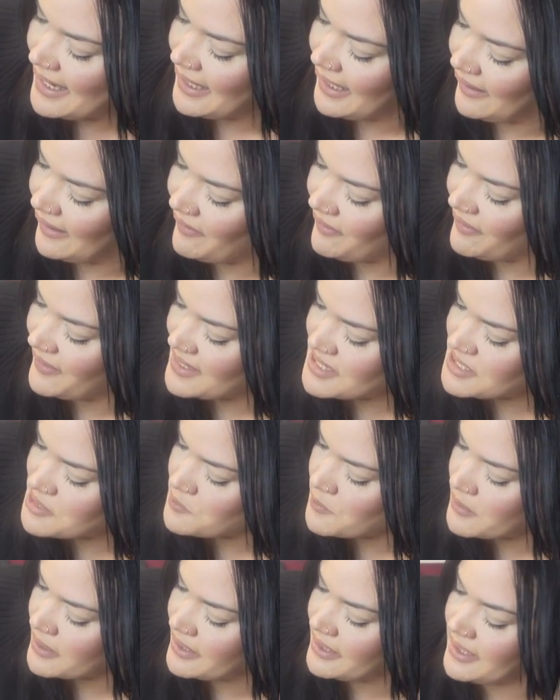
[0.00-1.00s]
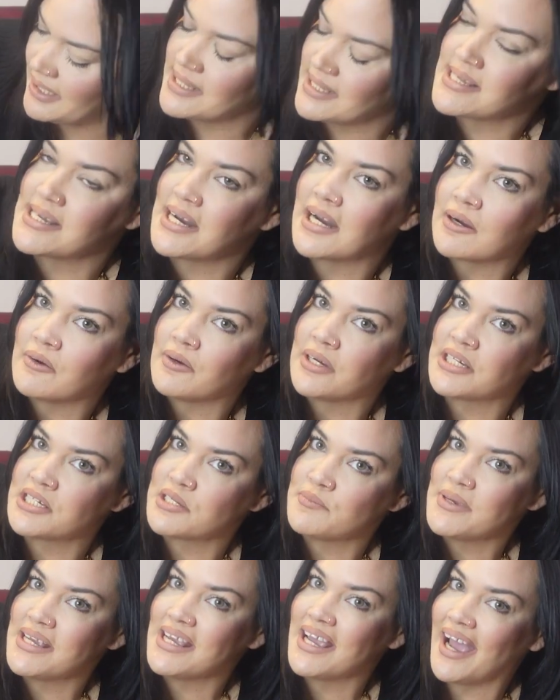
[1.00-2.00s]
in this one, it's not going to
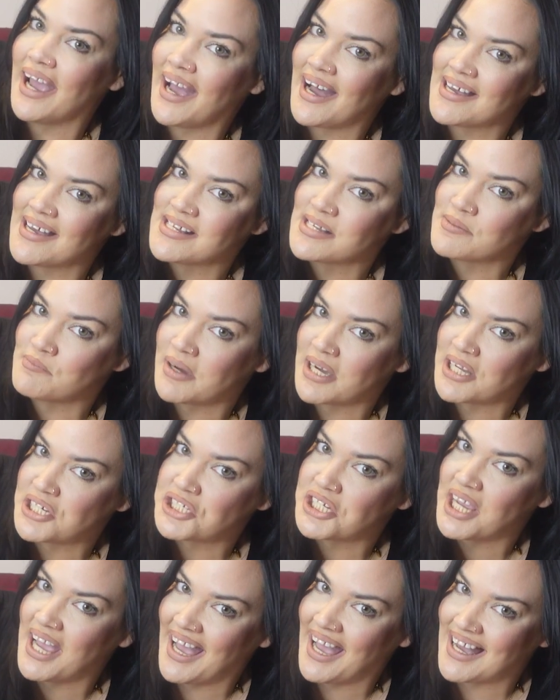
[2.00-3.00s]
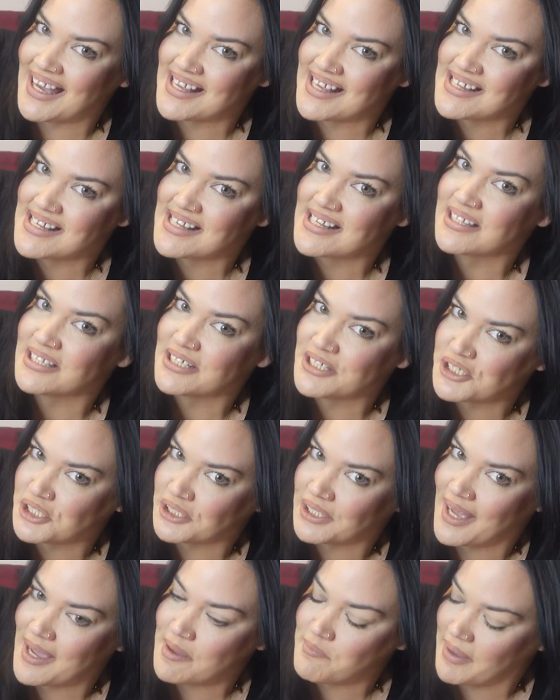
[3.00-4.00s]
be as much as the
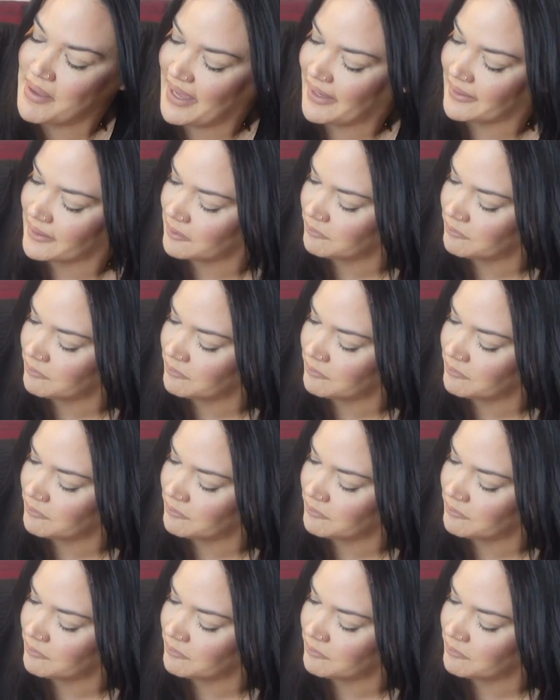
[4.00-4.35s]
July bag.